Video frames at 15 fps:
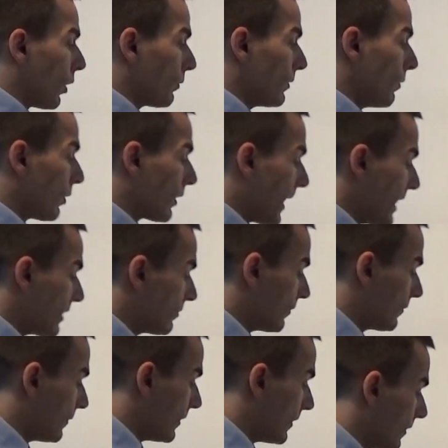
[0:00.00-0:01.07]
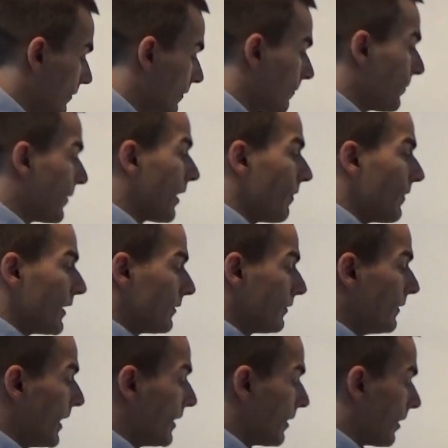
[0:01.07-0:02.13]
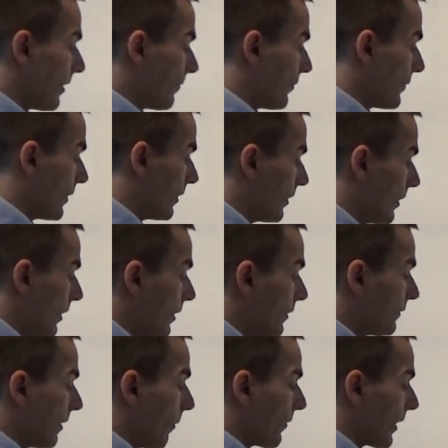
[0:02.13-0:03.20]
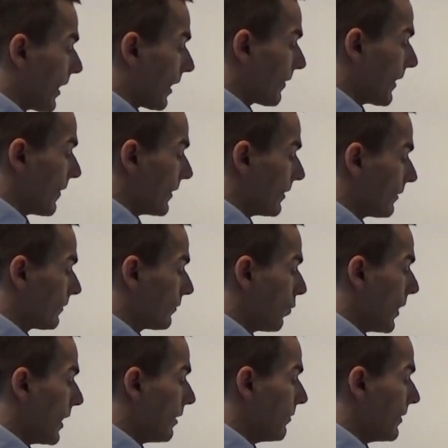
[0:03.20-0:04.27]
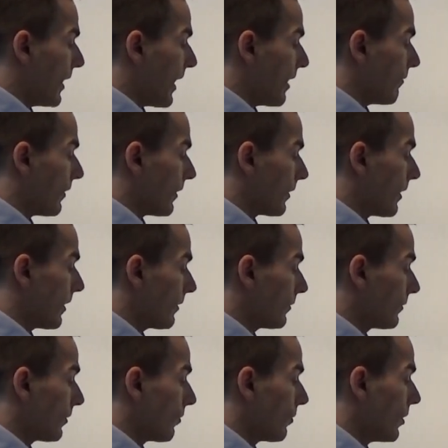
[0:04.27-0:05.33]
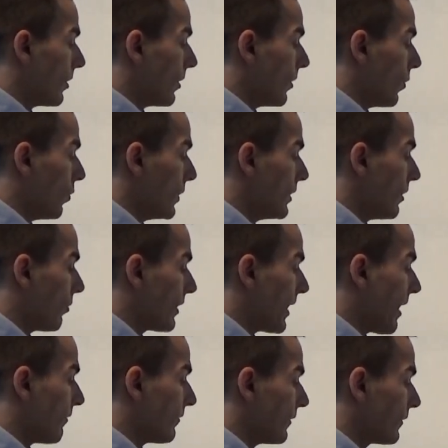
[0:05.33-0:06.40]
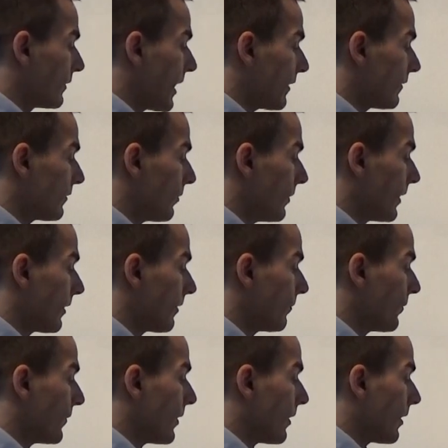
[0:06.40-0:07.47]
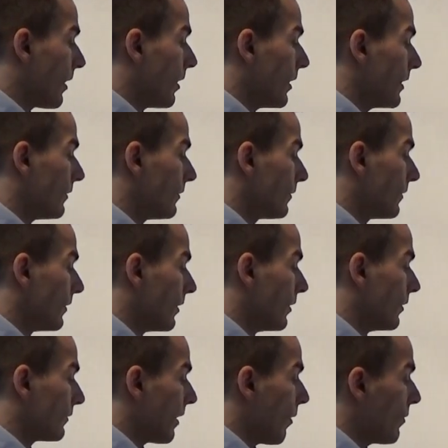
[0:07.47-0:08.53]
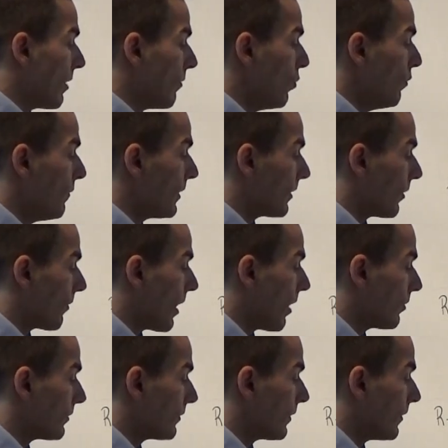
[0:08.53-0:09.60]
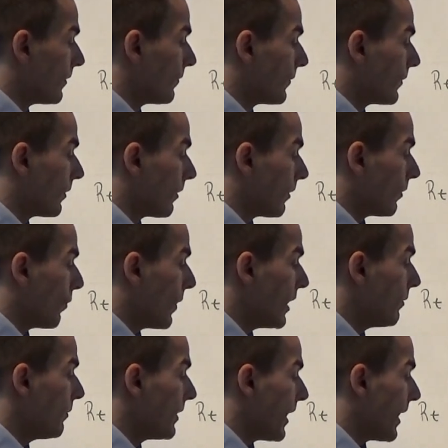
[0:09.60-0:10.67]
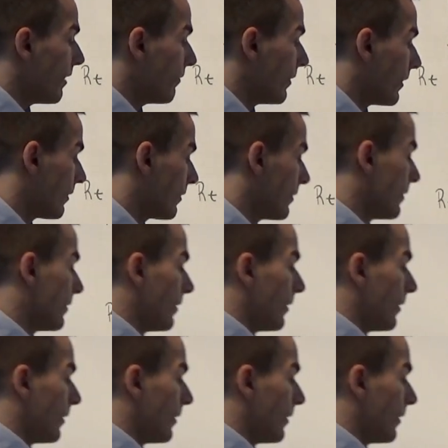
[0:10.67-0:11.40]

what we would like to see is that data is something like that, that it's well behaving. Yeah? So we don't have this clustering, it's somewhere moving around, well behaving.